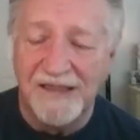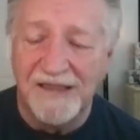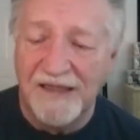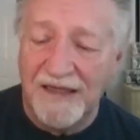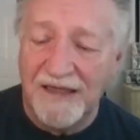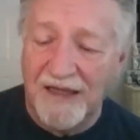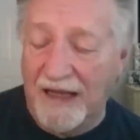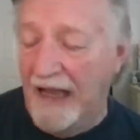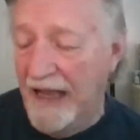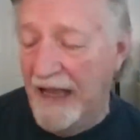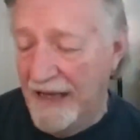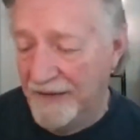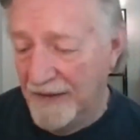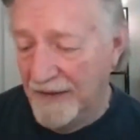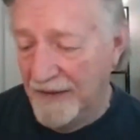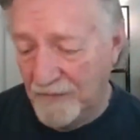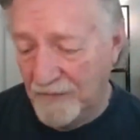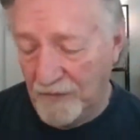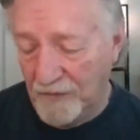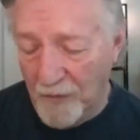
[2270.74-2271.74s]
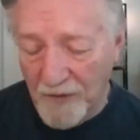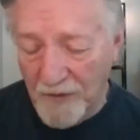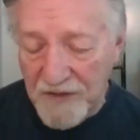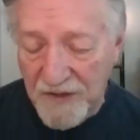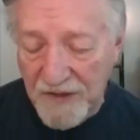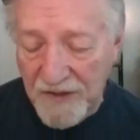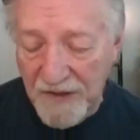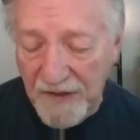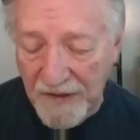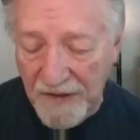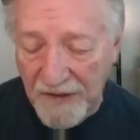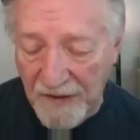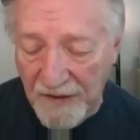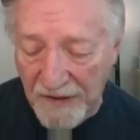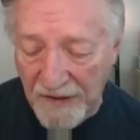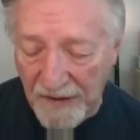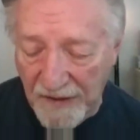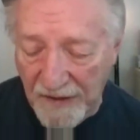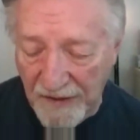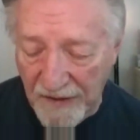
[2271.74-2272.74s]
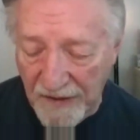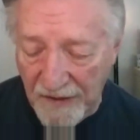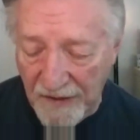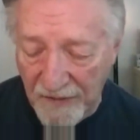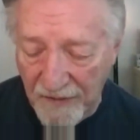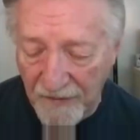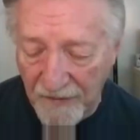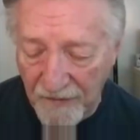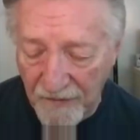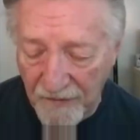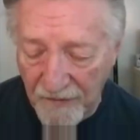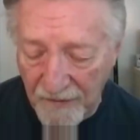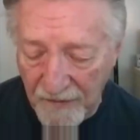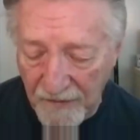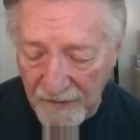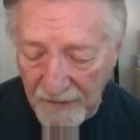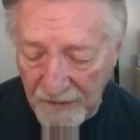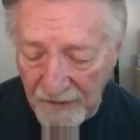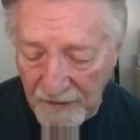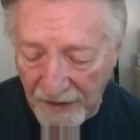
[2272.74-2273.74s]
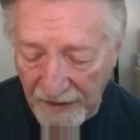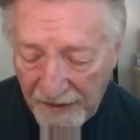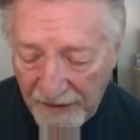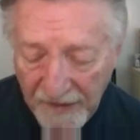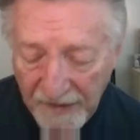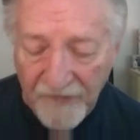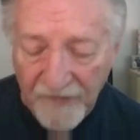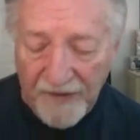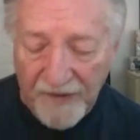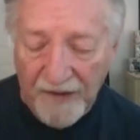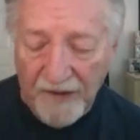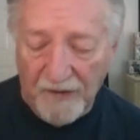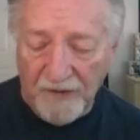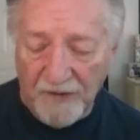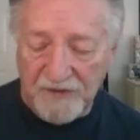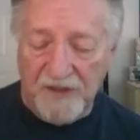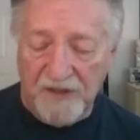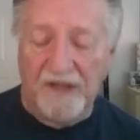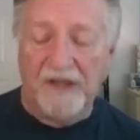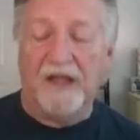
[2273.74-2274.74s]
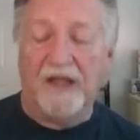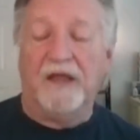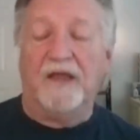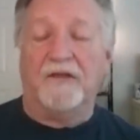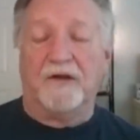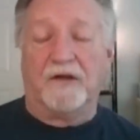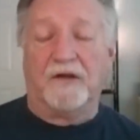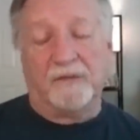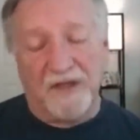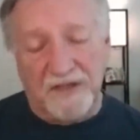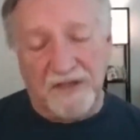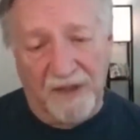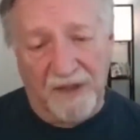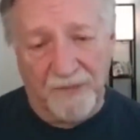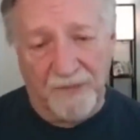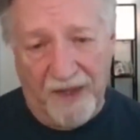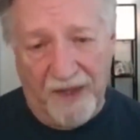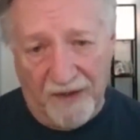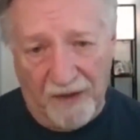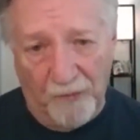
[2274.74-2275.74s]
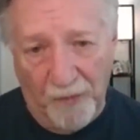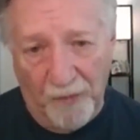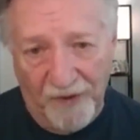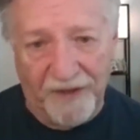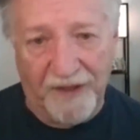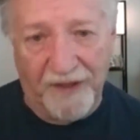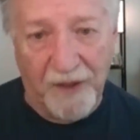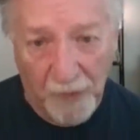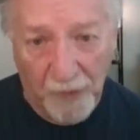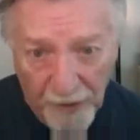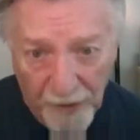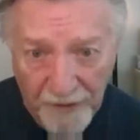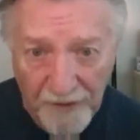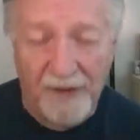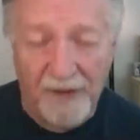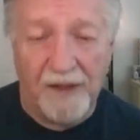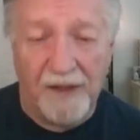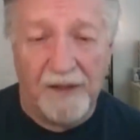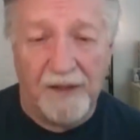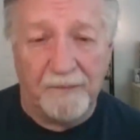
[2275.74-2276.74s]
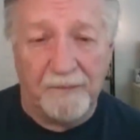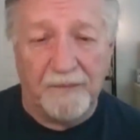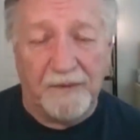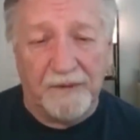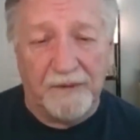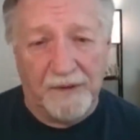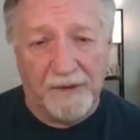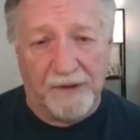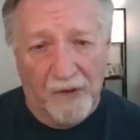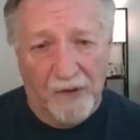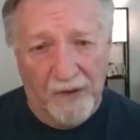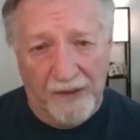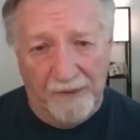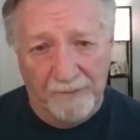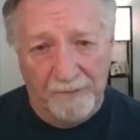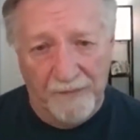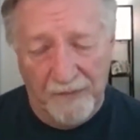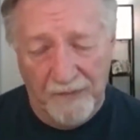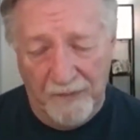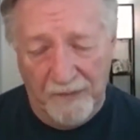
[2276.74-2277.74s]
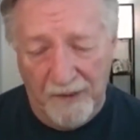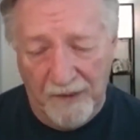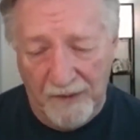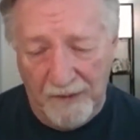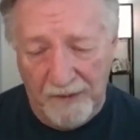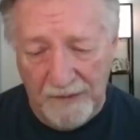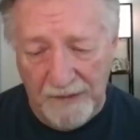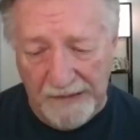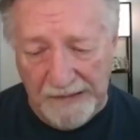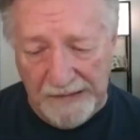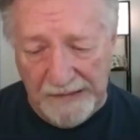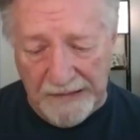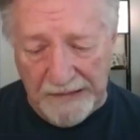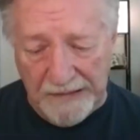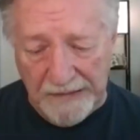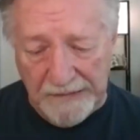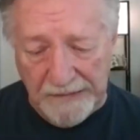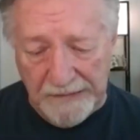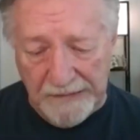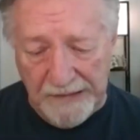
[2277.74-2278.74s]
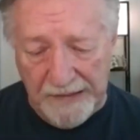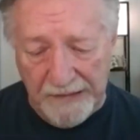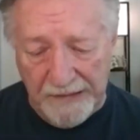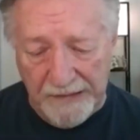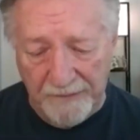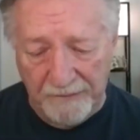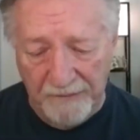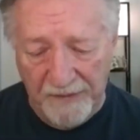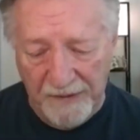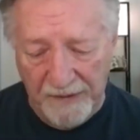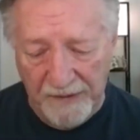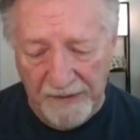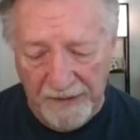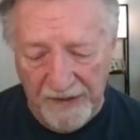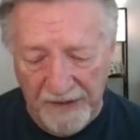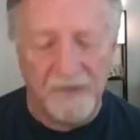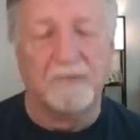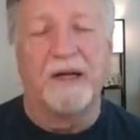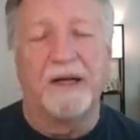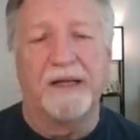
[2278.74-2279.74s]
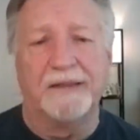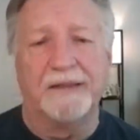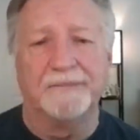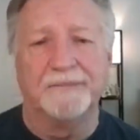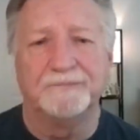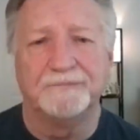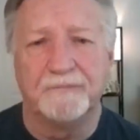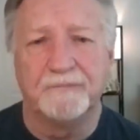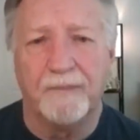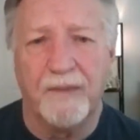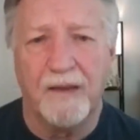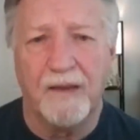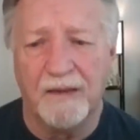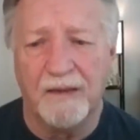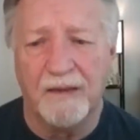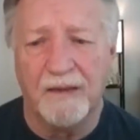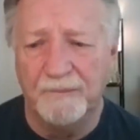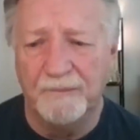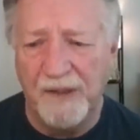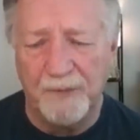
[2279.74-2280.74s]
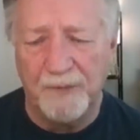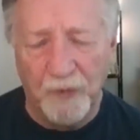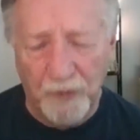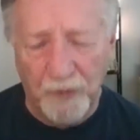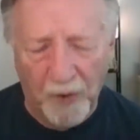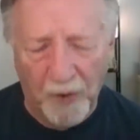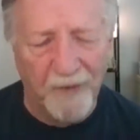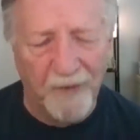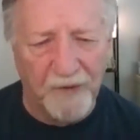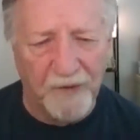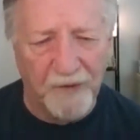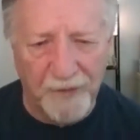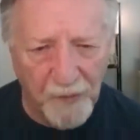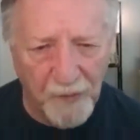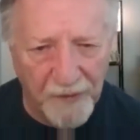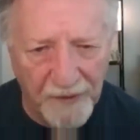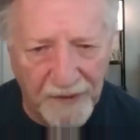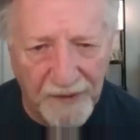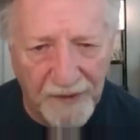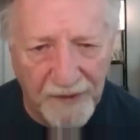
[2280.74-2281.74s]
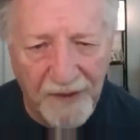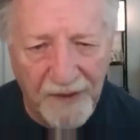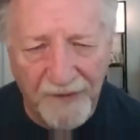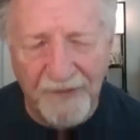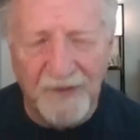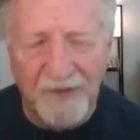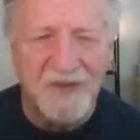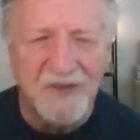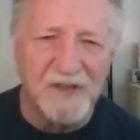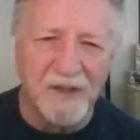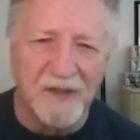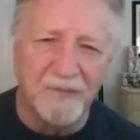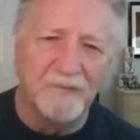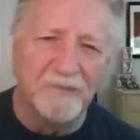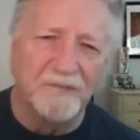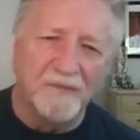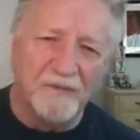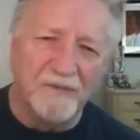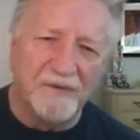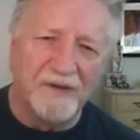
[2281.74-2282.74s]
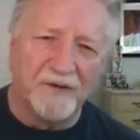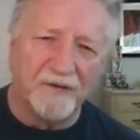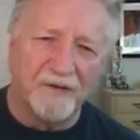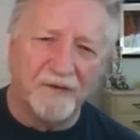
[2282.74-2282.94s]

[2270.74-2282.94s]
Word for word: And there, of course, like anything else, there are going to be some that are really good, you know, and uh, and being given by uh, people who know what they're doing. There's some that are not.